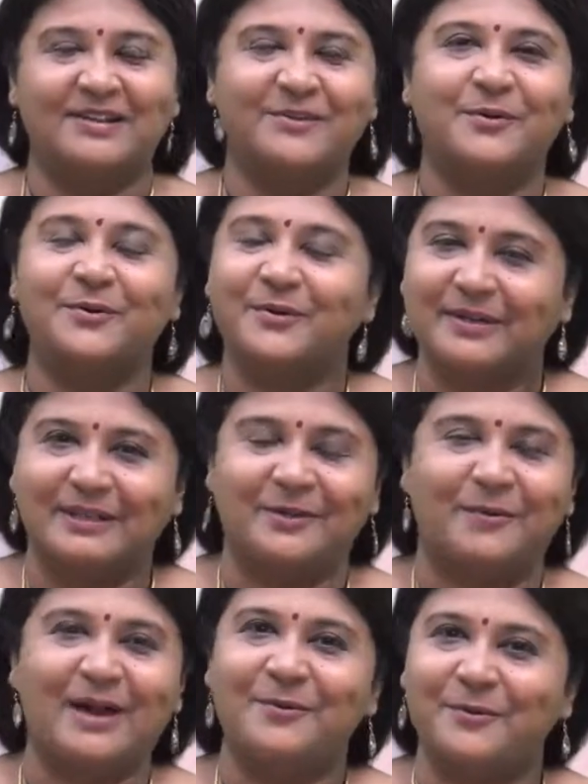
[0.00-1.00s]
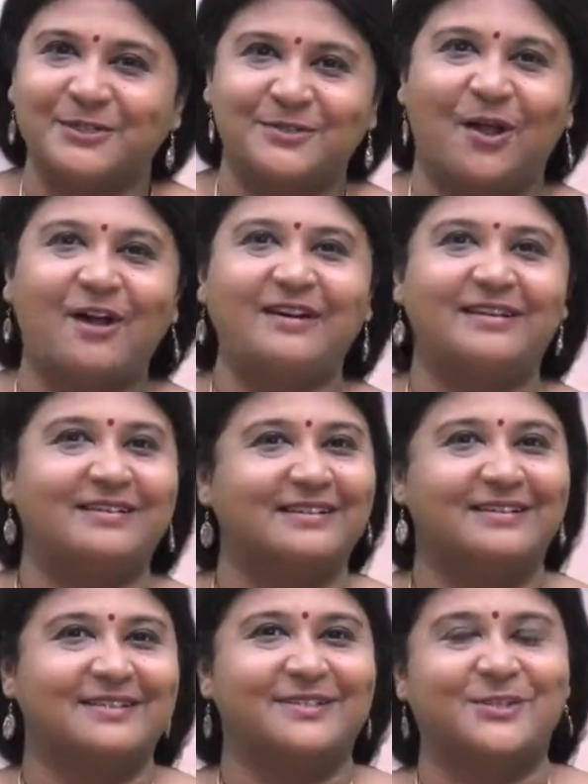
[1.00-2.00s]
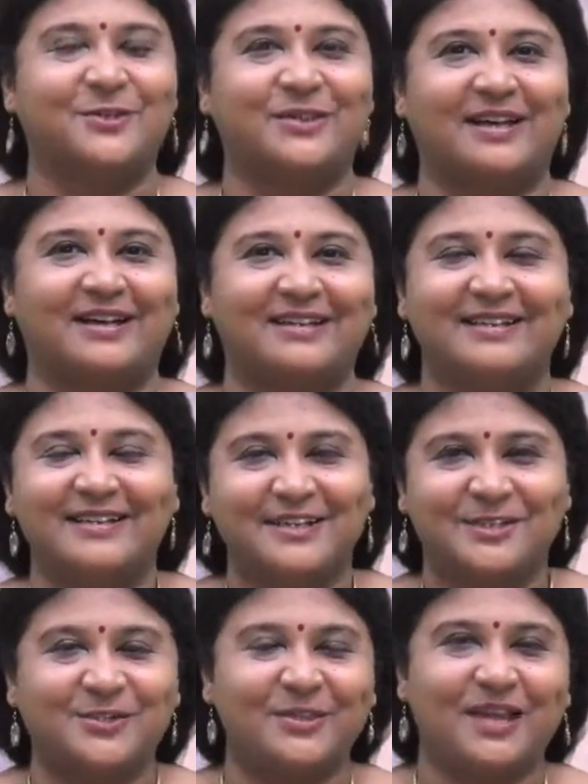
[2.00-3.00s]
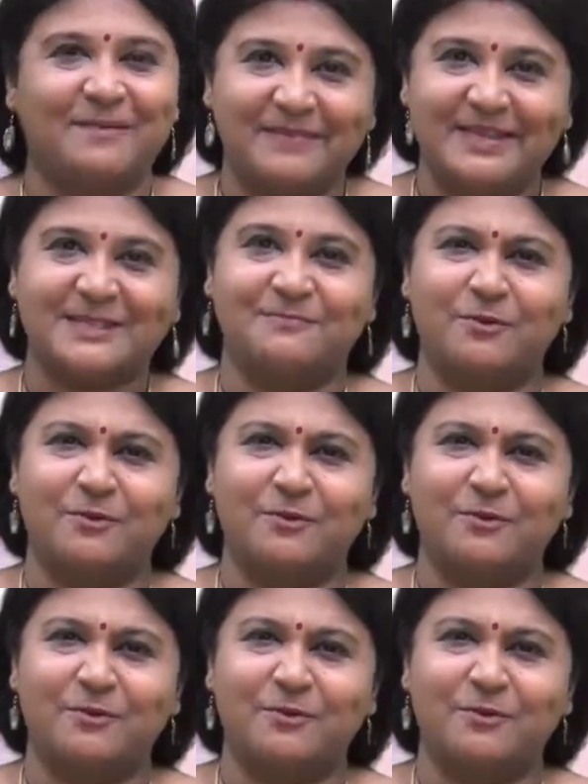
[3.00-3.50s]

No, the one who is not Achyutha. Achyutha means